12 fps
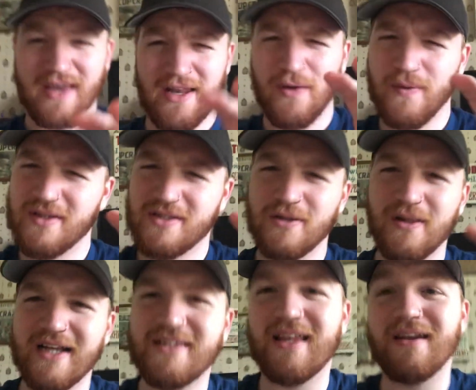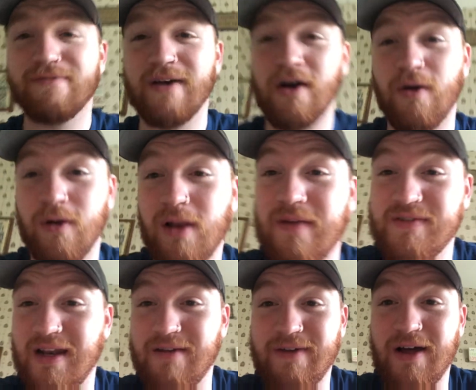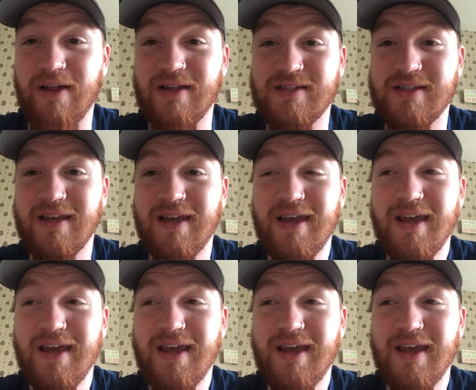fan who likes the NFL or loves the NFL is,